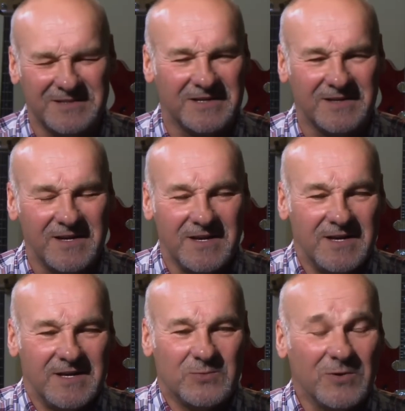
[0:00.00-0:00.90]
It's a,
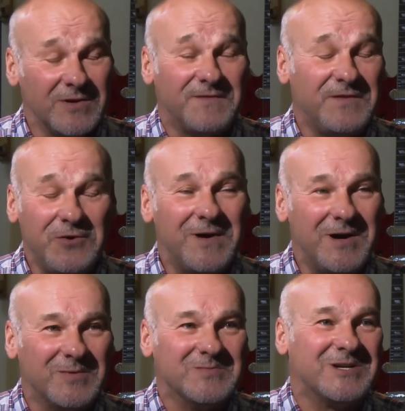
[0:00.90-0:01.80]
it's one of the few
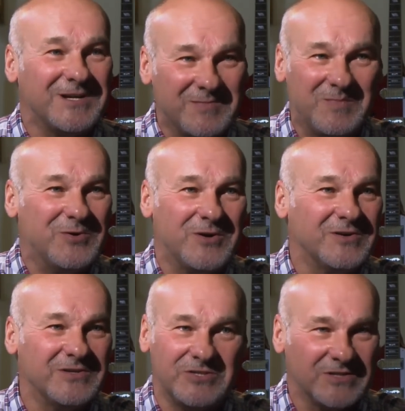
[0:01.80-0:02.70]
albums I can put on and